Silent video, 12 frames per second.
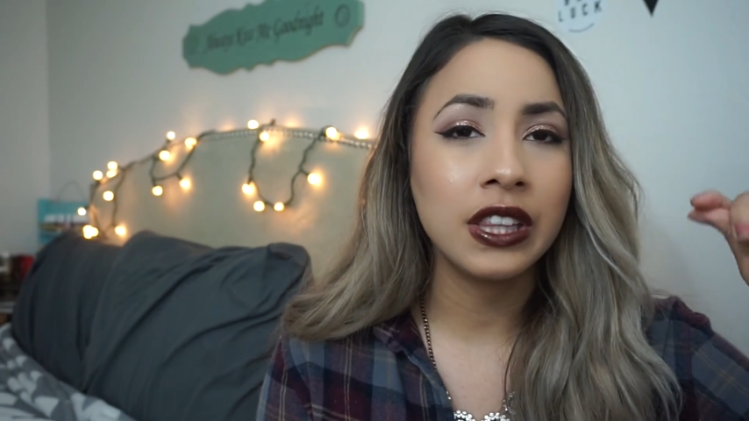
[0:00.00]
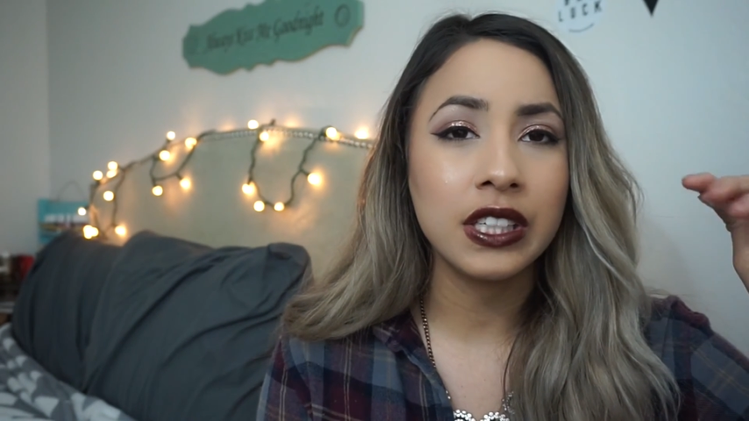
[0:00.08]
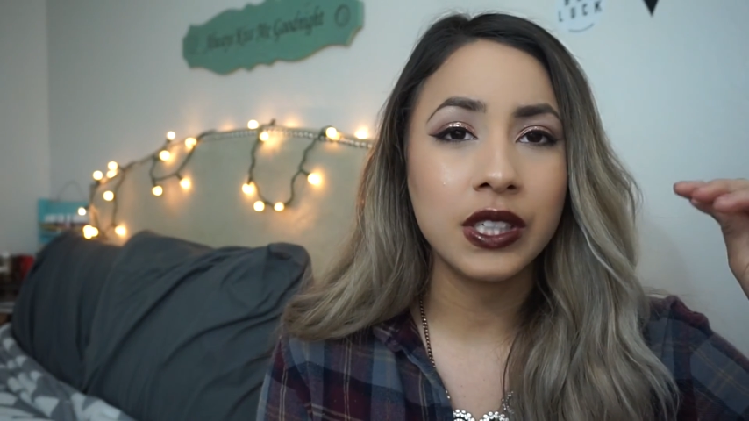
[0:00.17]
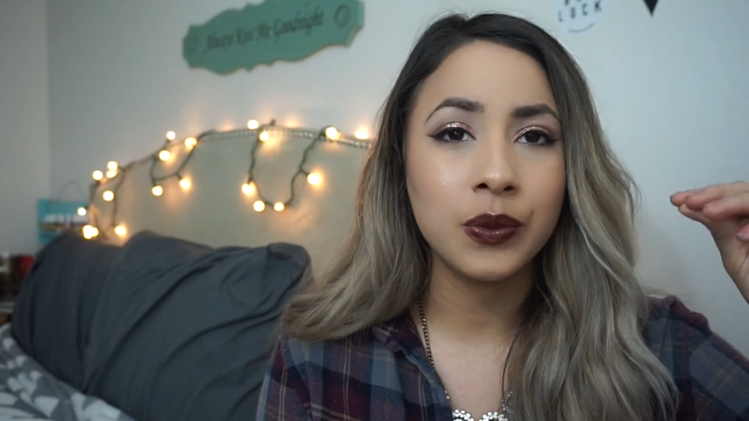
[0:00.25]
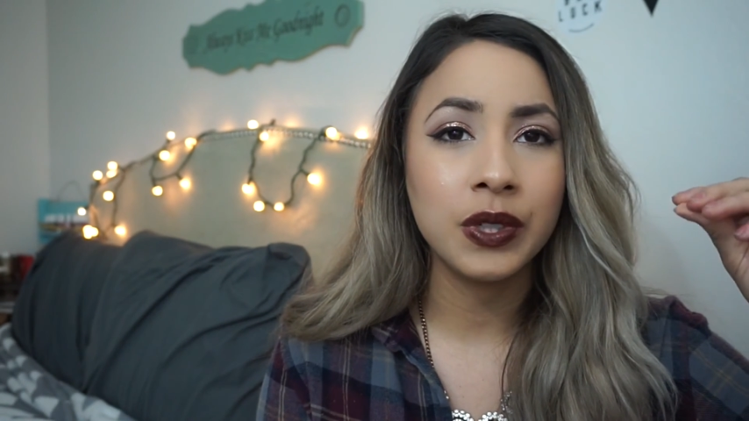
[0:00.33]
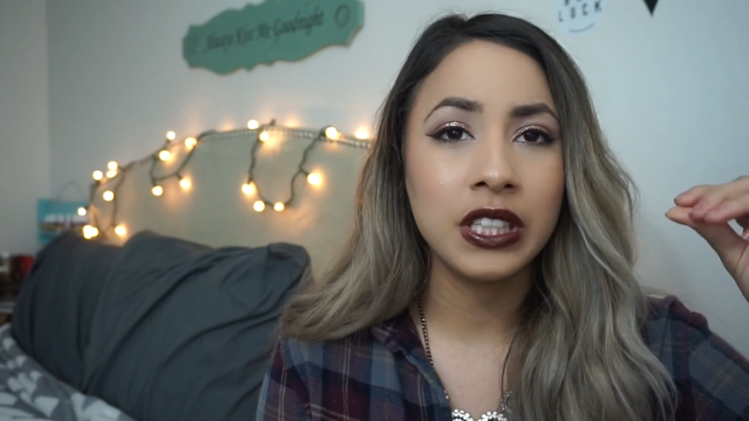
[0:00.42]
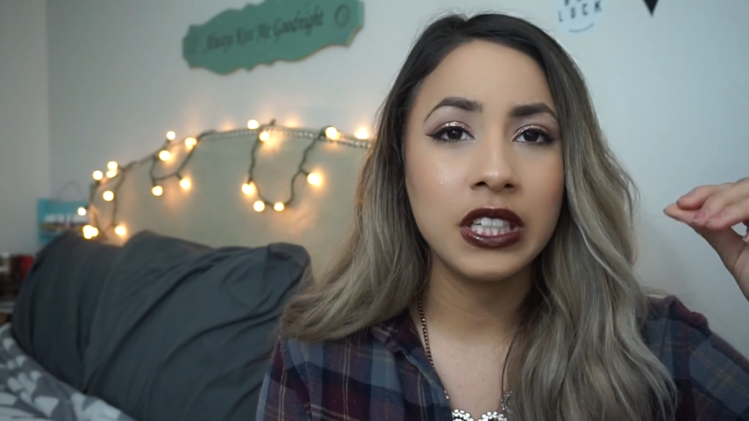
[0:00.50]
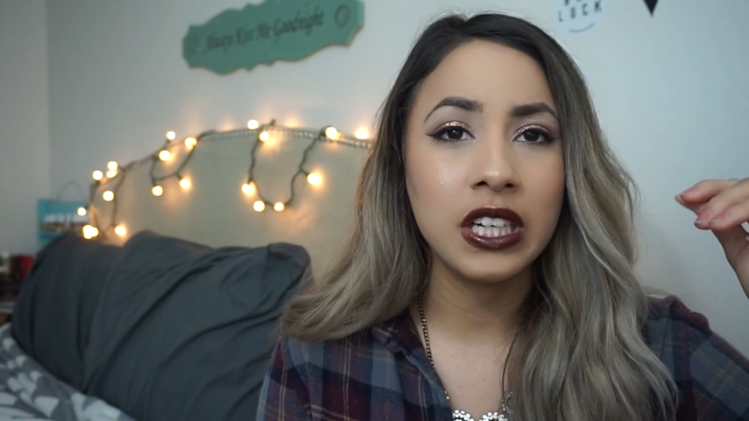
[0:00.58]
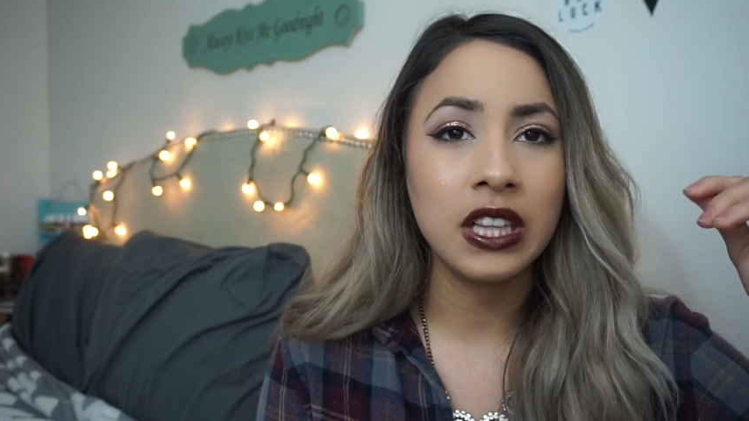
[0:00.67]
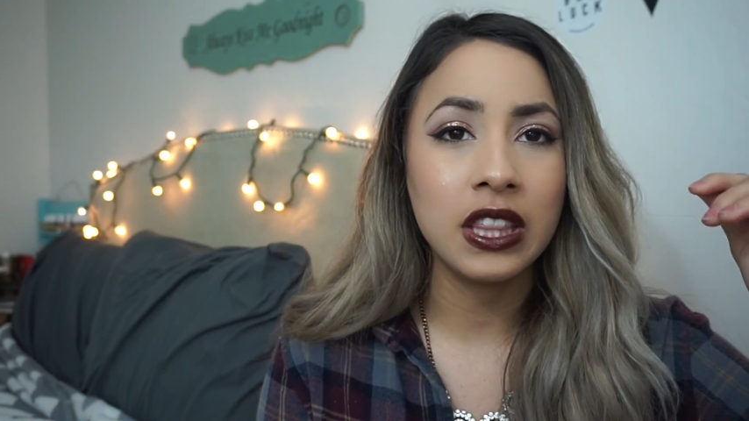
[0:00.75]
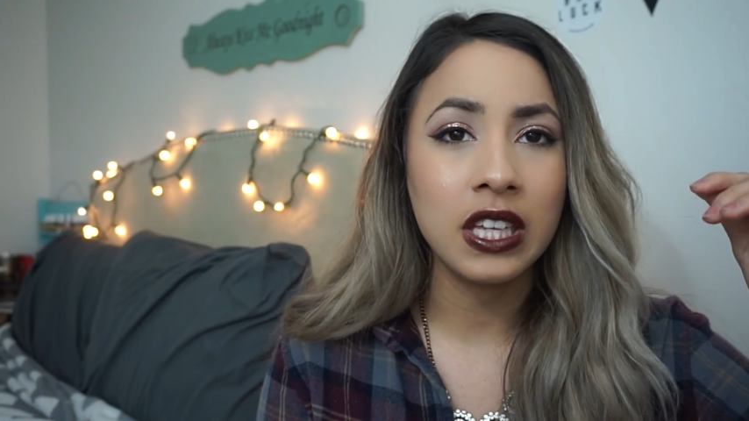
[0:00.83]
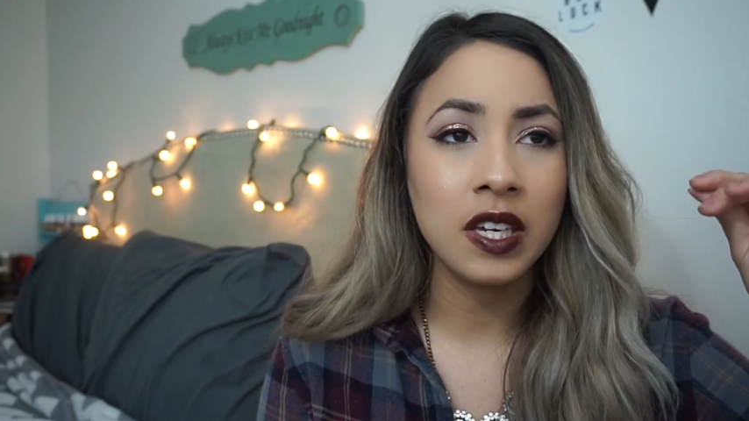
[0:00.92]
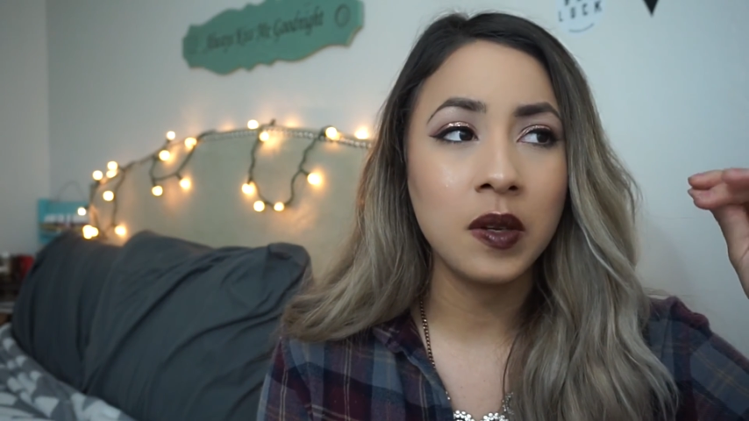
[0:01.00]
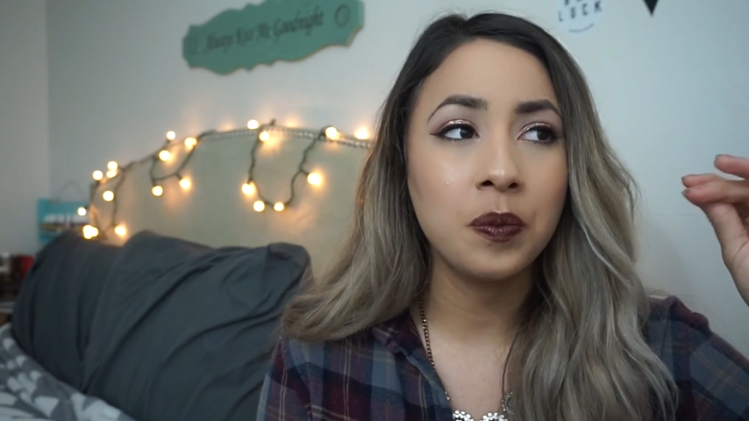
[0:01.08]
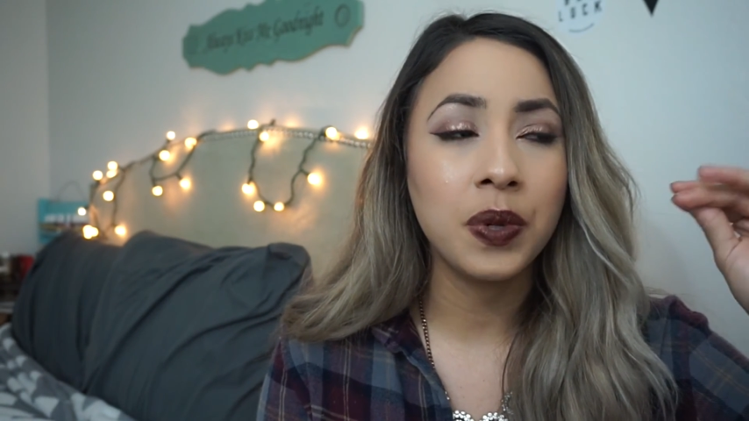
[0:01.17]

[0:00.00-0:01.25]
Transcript: liquidy and thin,